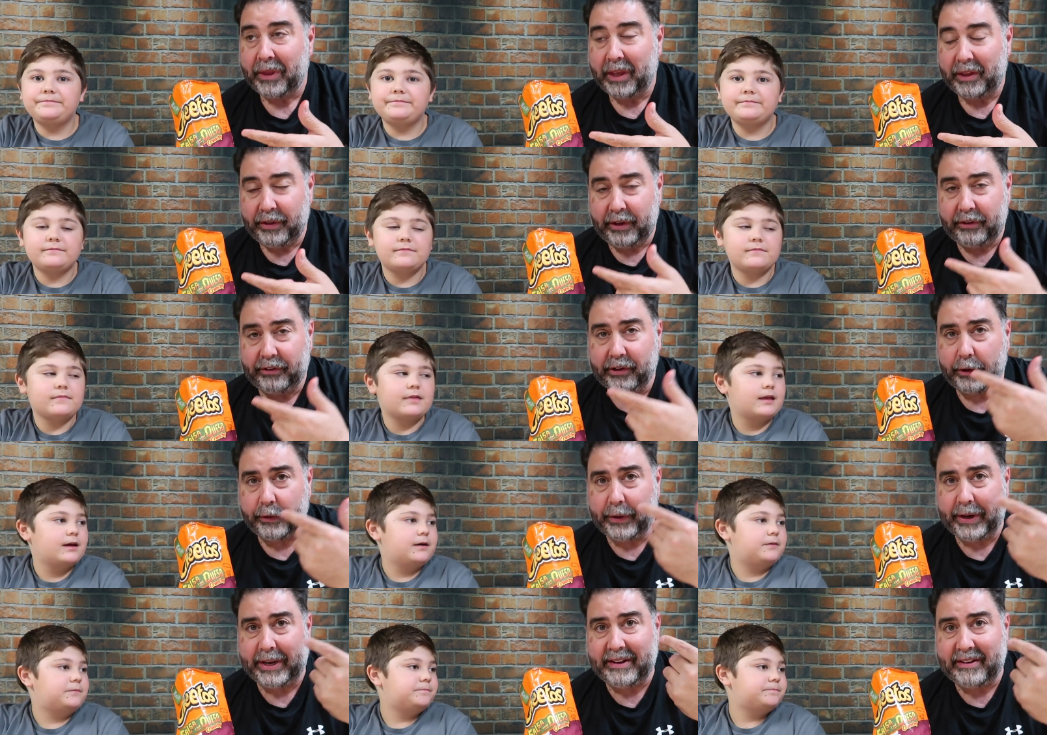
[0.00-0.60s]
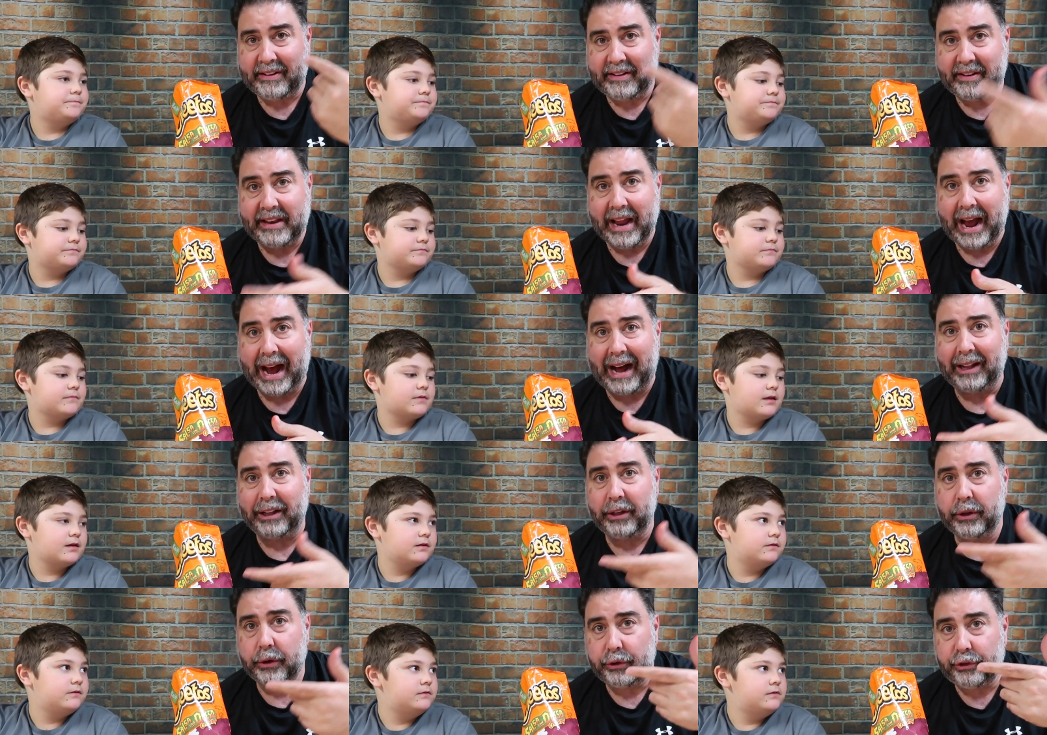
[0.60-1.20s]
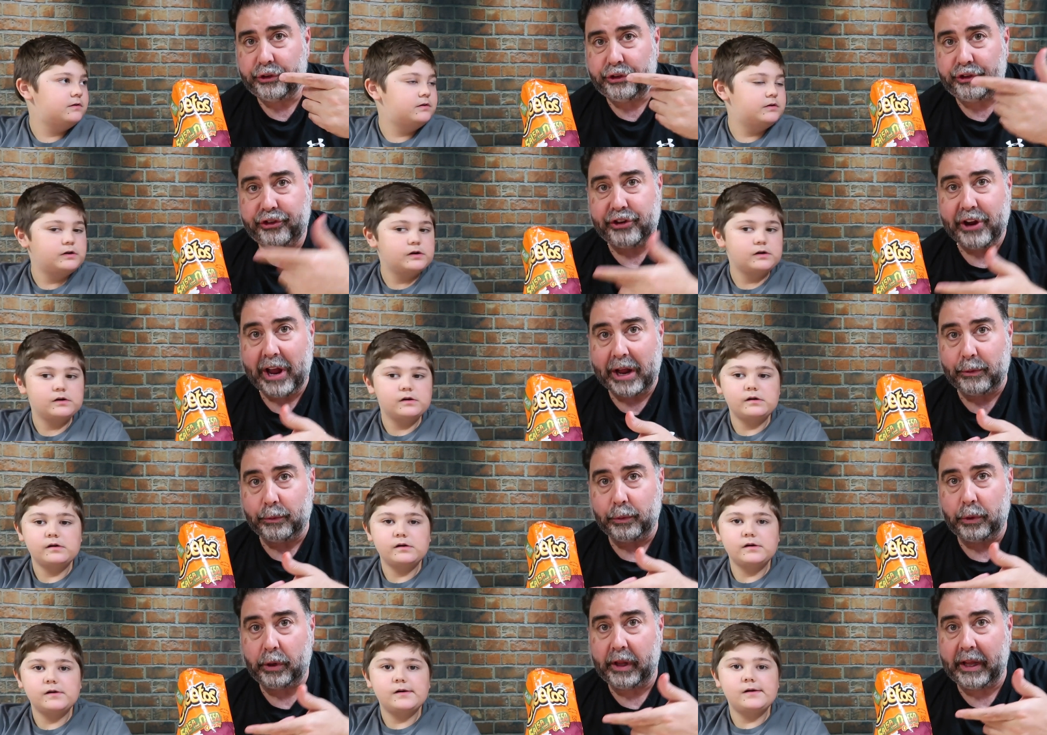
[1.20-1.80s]
Speaker 1: these are a Dollar
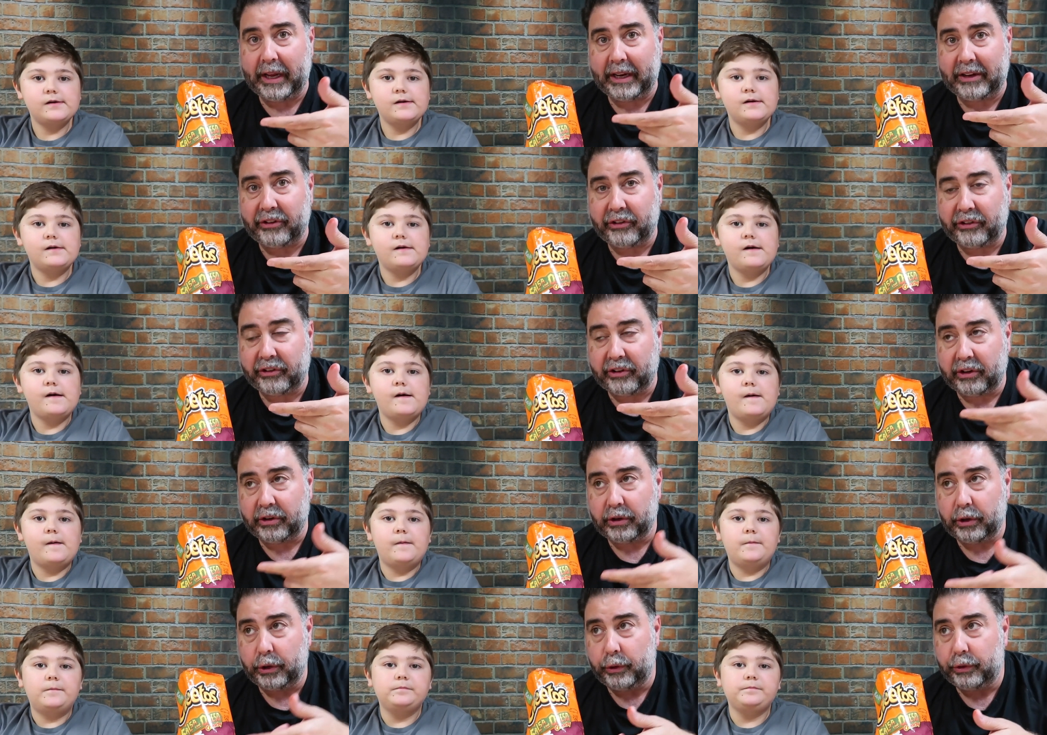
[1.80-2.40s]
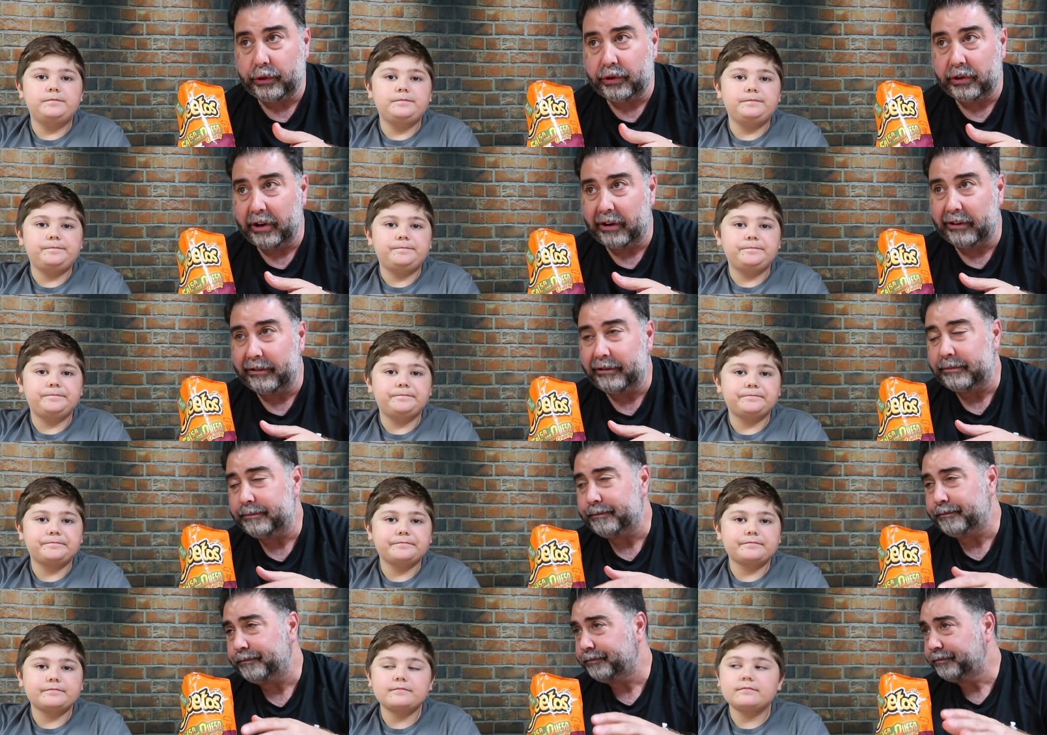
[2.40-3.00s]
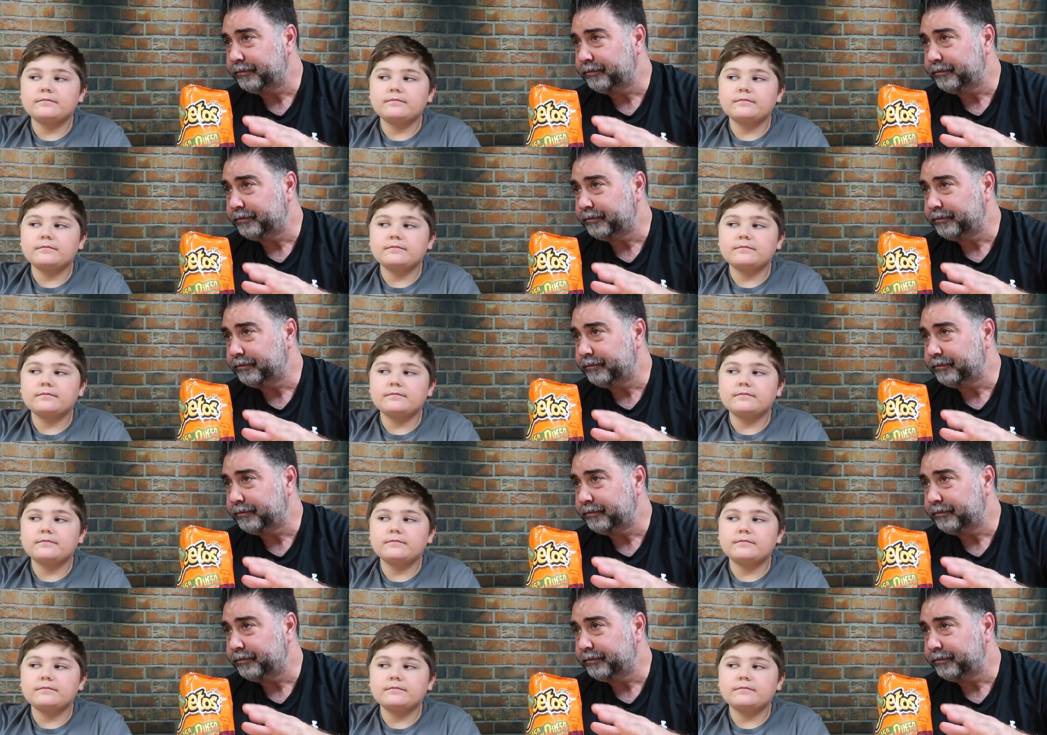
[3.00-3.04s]
General exclusive.